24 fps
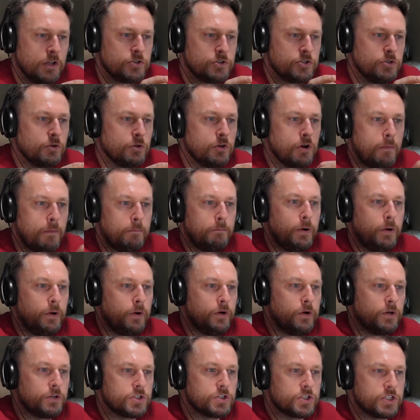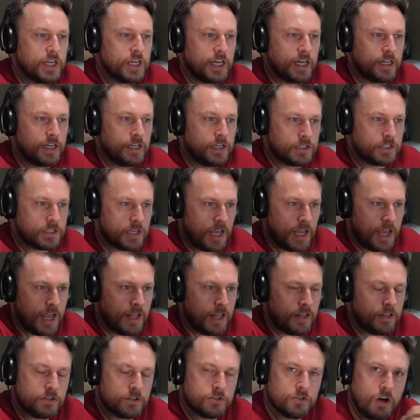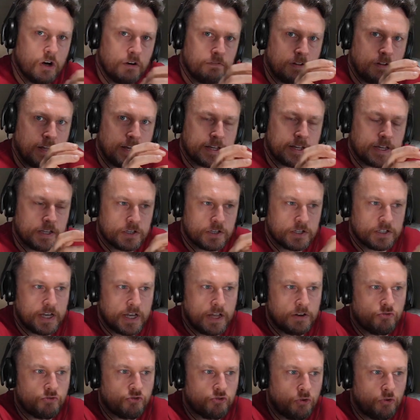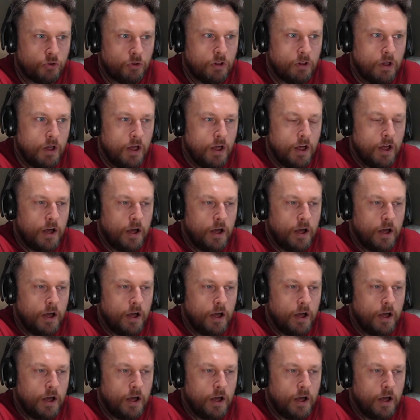to compose things in sort of like central